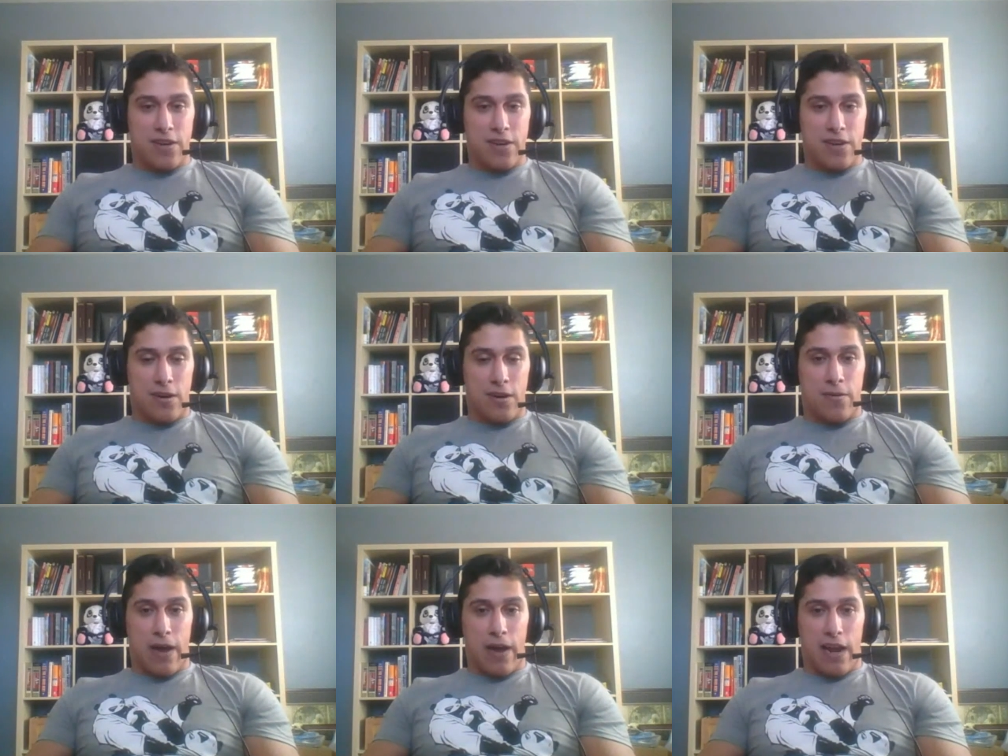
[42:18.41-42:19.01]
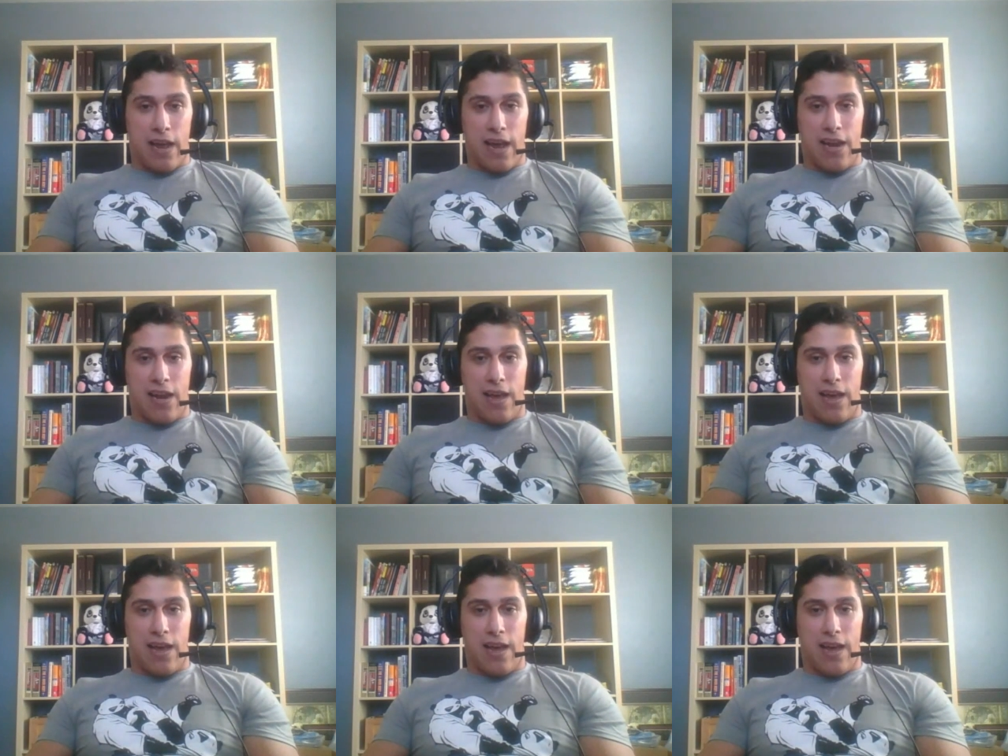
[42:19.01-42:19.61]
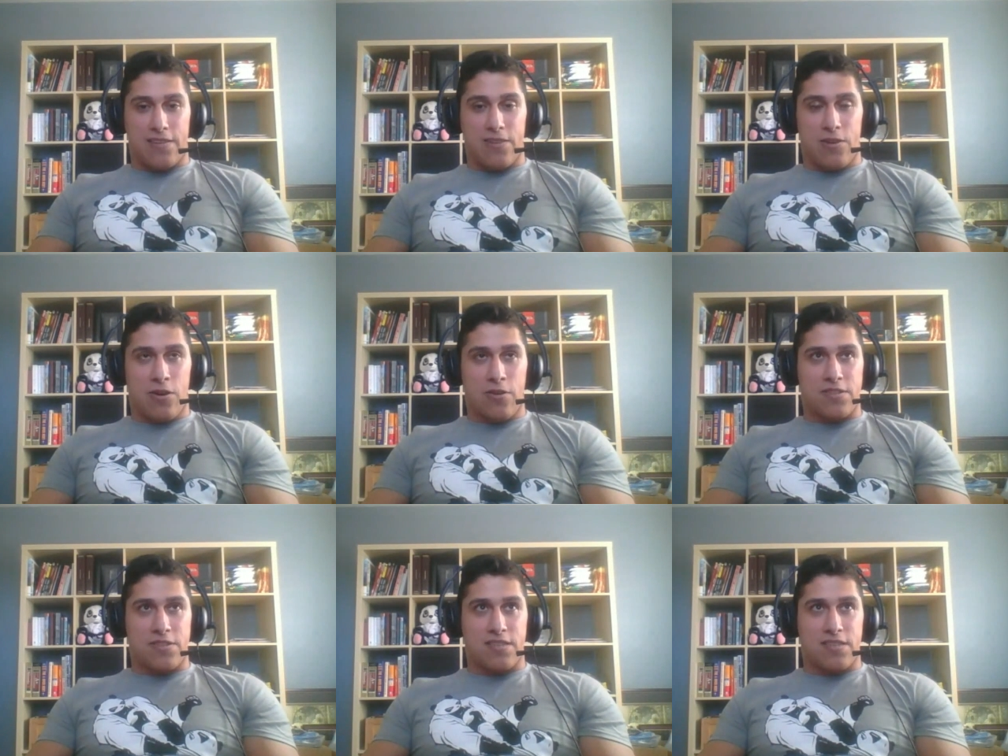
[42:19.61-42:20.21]
So as
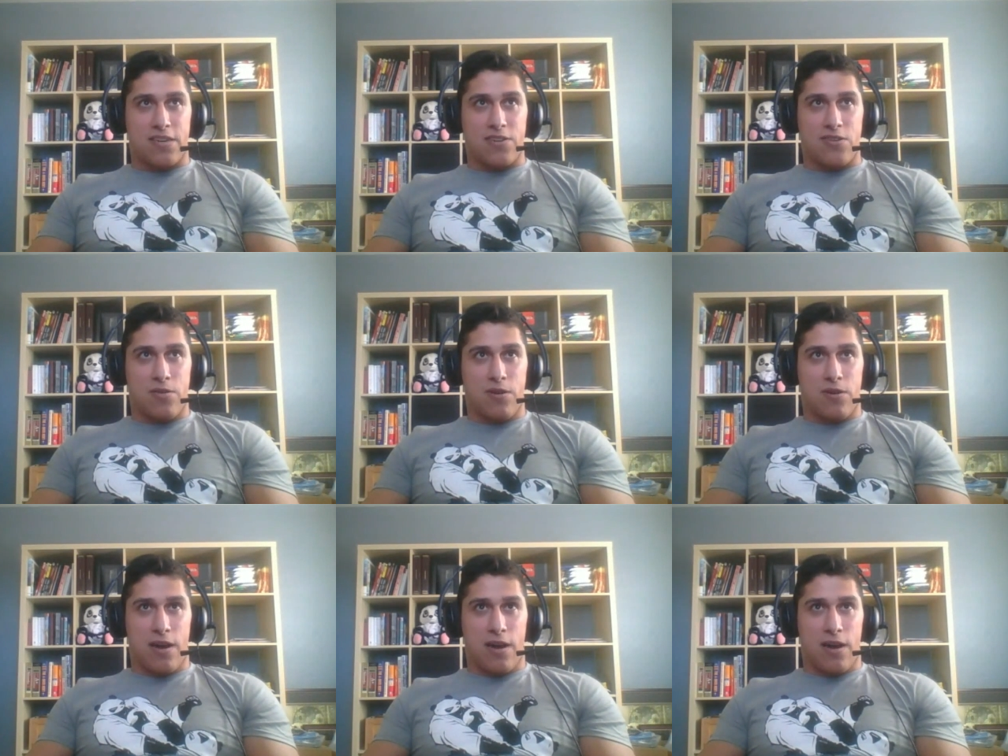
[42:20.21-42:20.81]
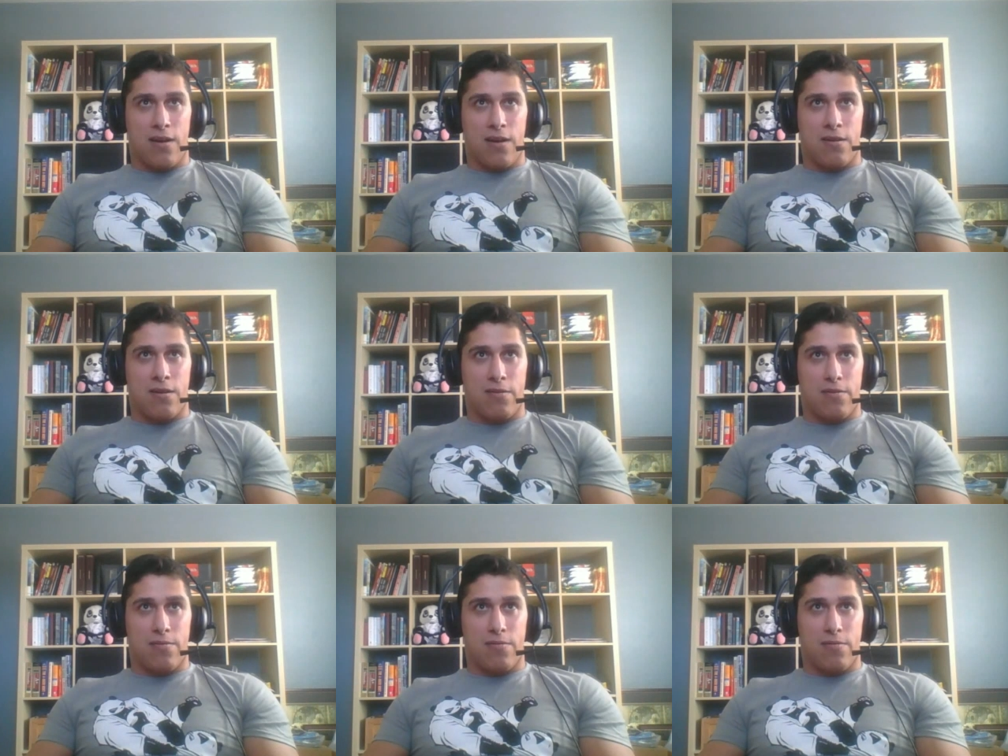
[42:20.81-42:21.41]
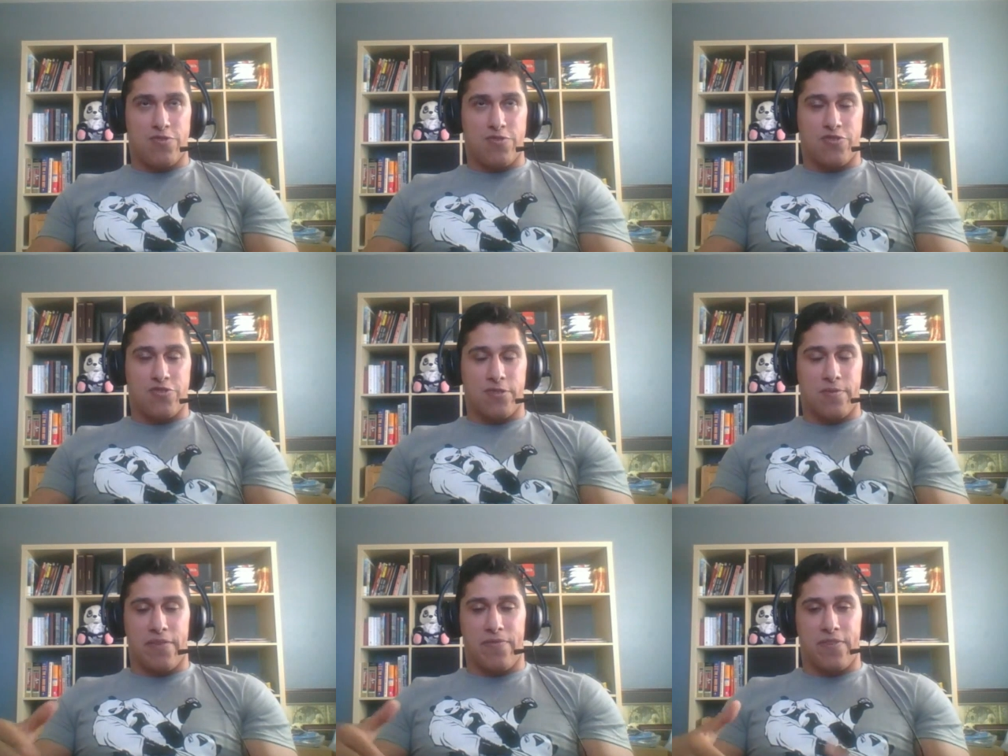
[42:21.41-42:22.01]
long as
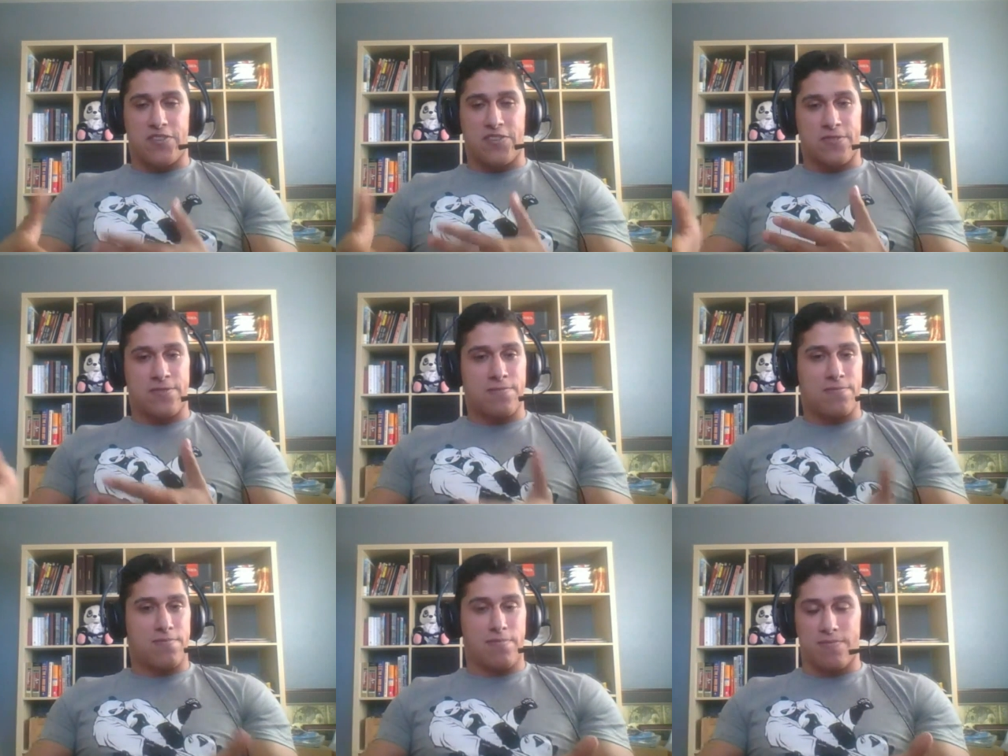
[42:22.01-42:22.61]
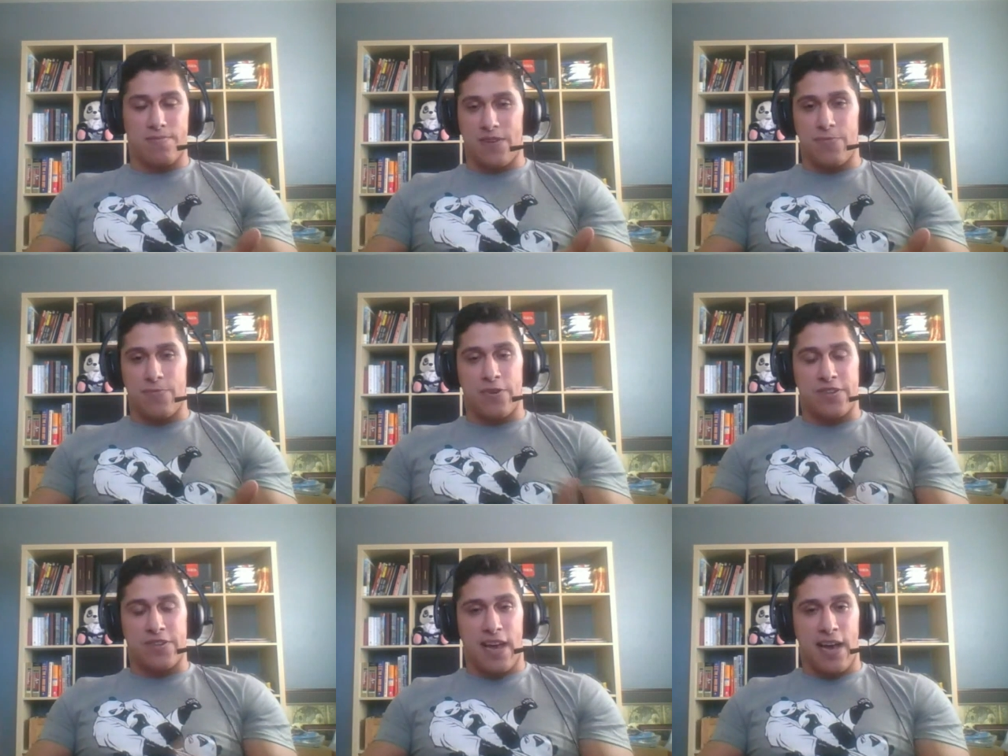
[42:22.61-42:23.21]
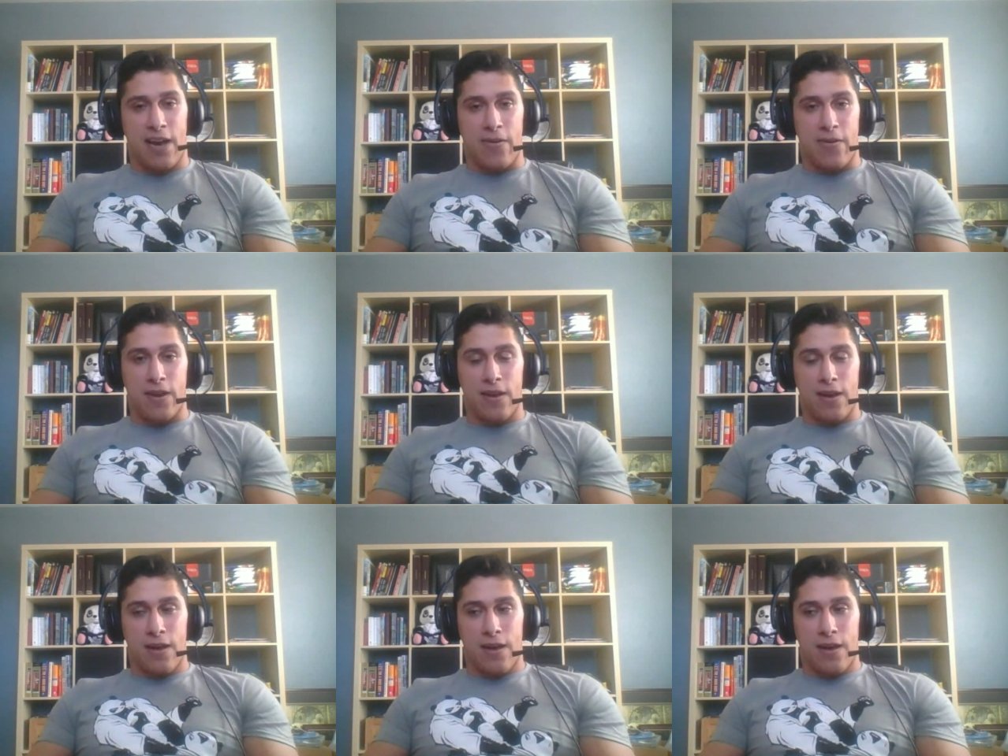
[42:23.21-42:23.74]
mutually beneficial, it works out.